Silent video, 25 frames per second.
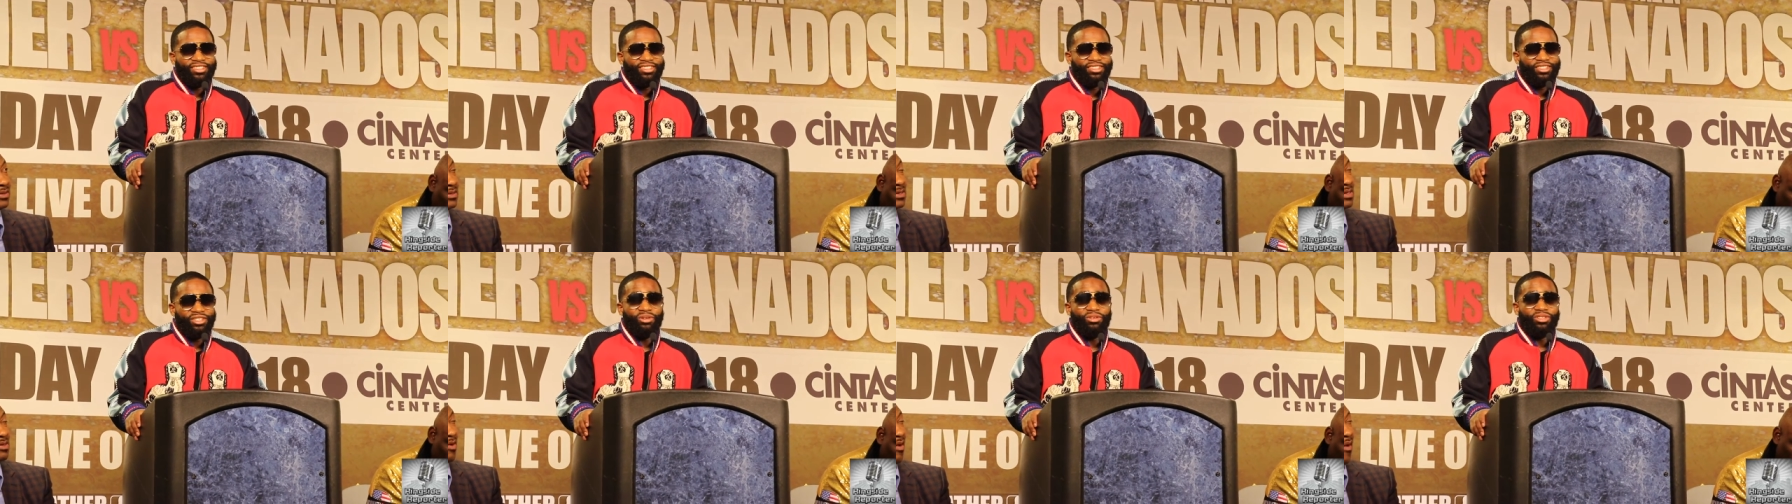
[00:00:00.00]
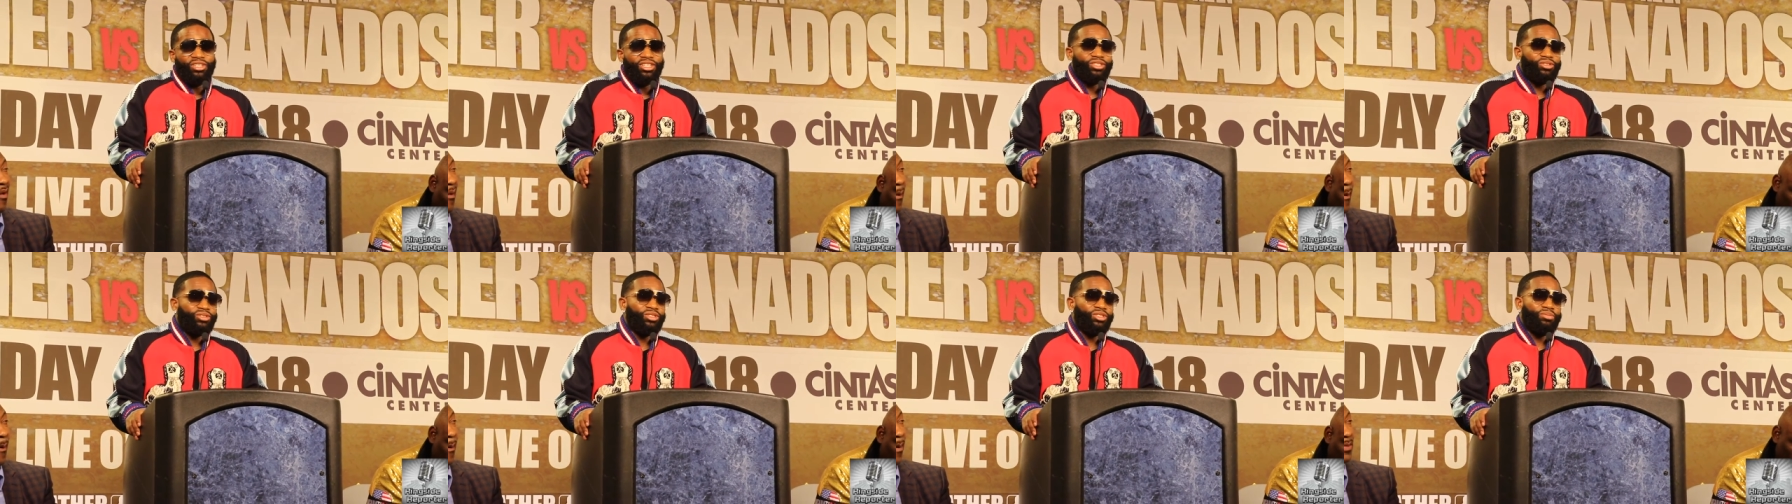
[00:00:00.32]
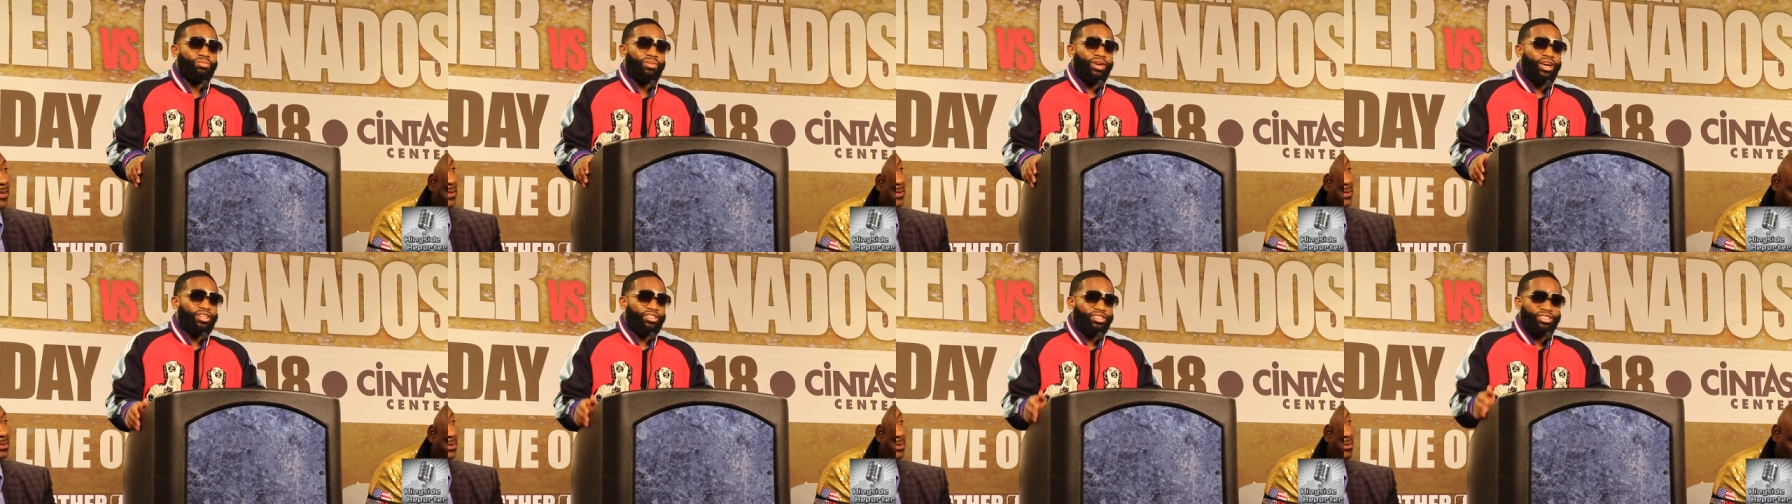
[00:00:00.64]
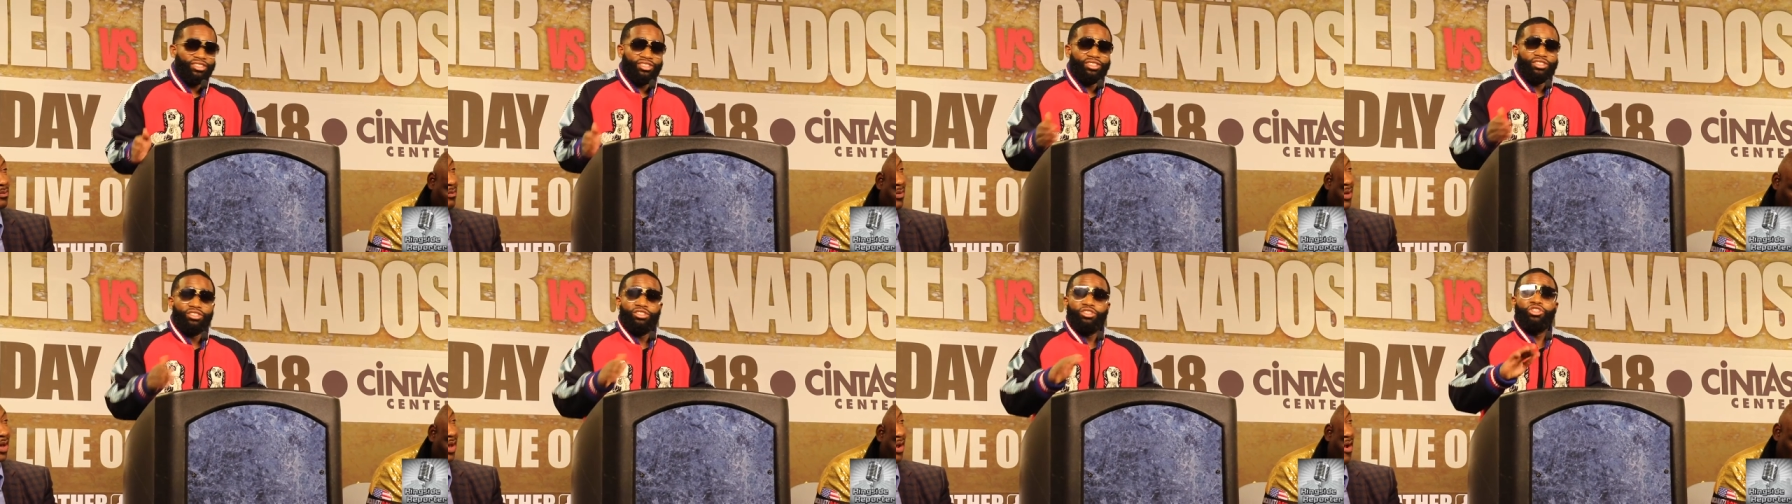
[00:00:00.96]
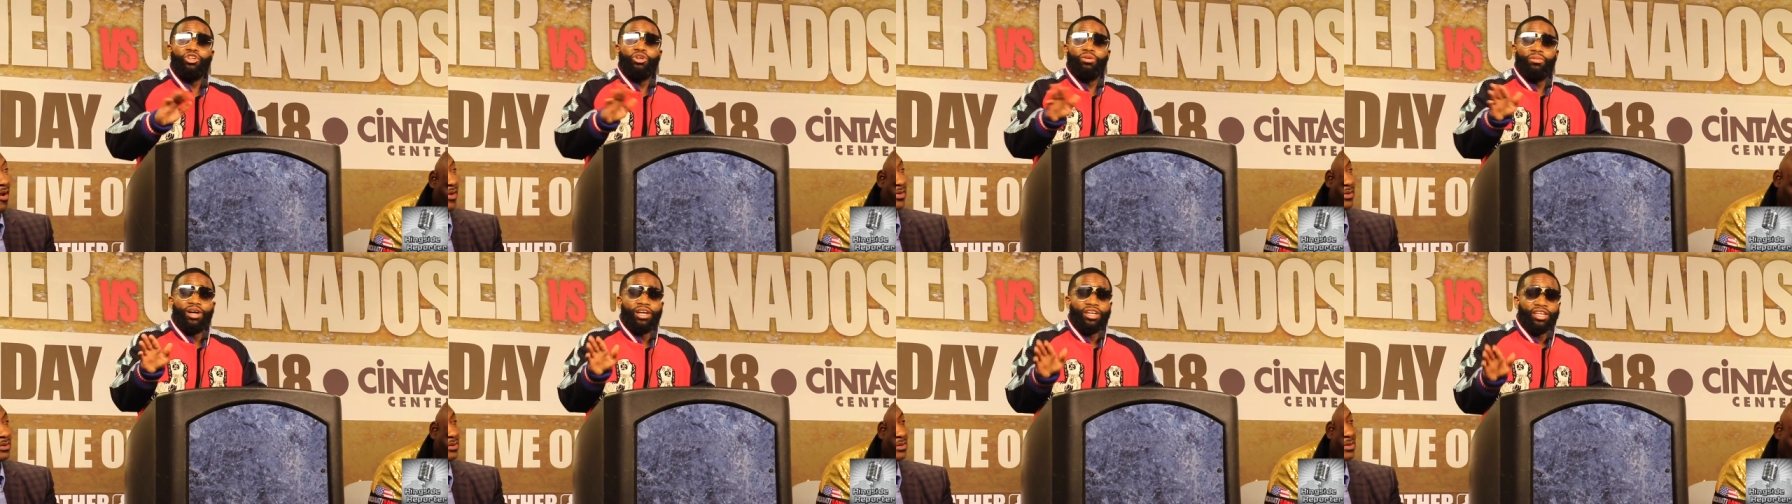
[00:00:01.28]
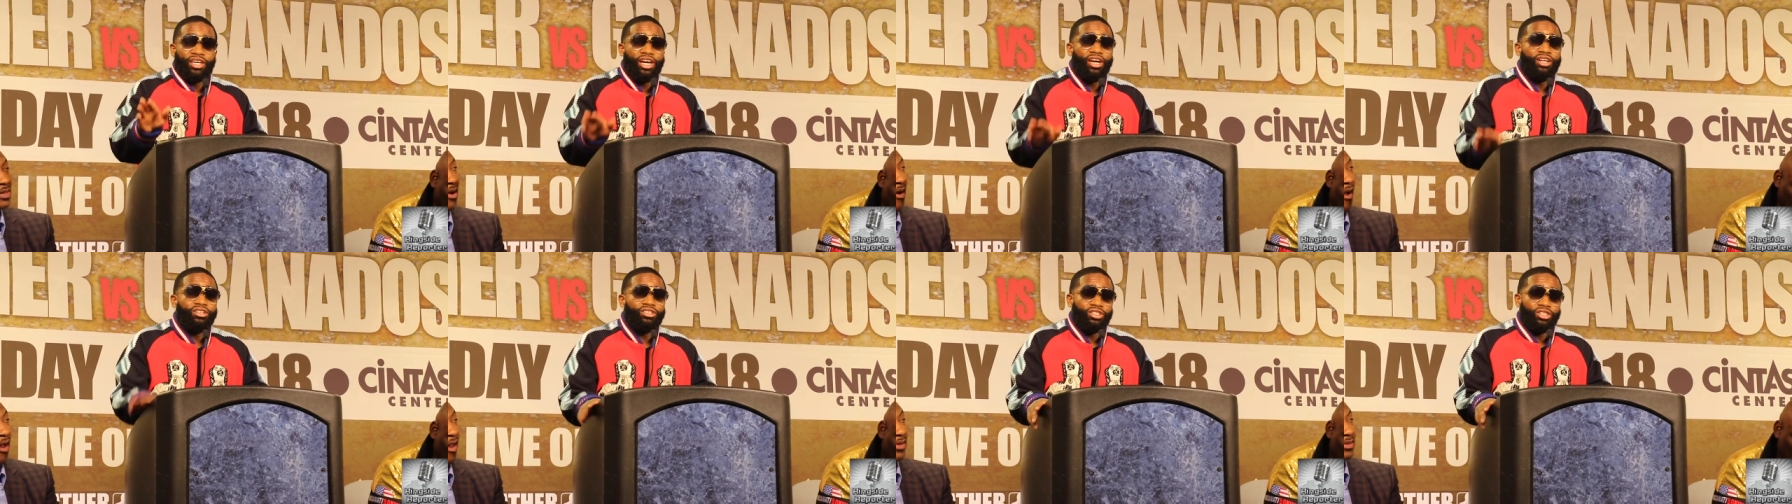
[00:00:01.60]
No disrespect to nobody
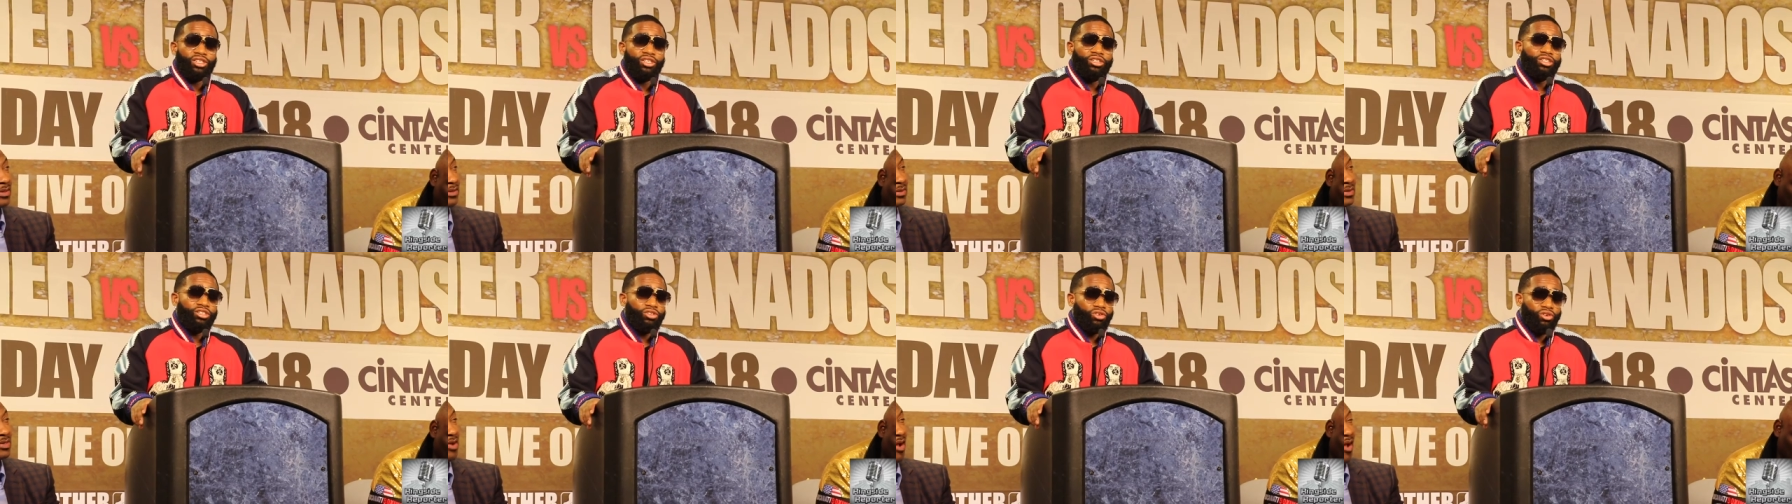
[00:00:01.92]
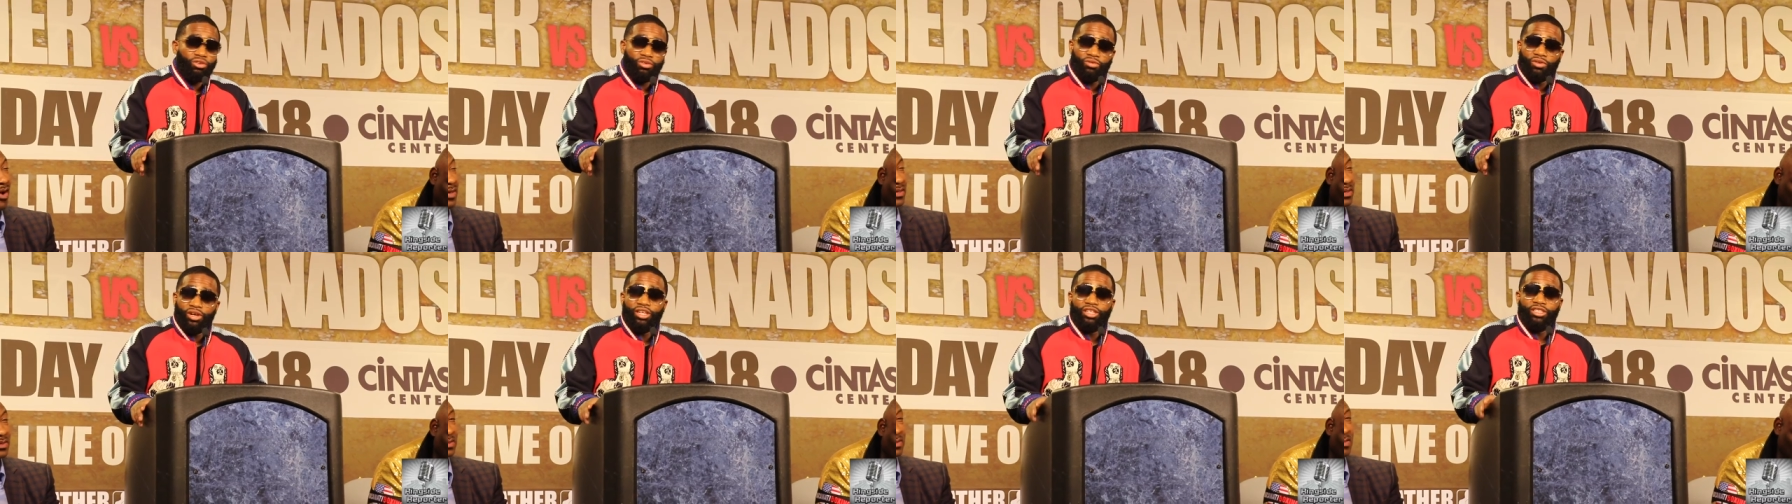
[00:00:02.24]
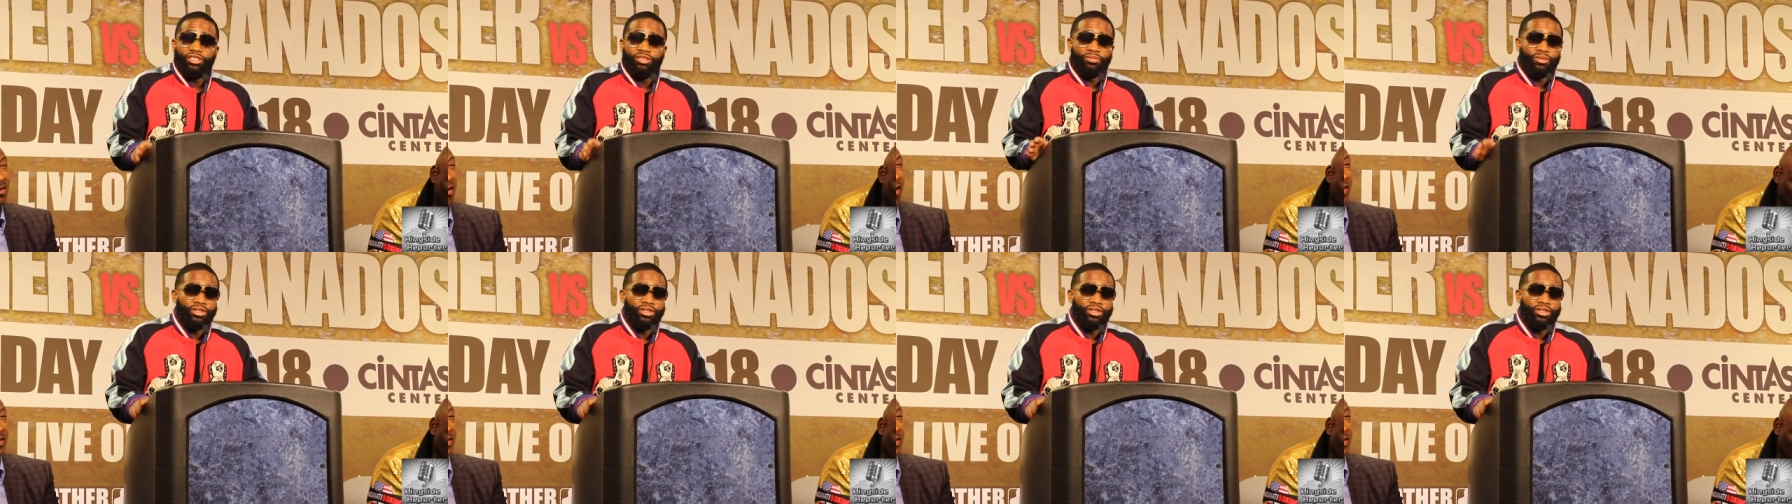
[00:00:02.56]
out there or race,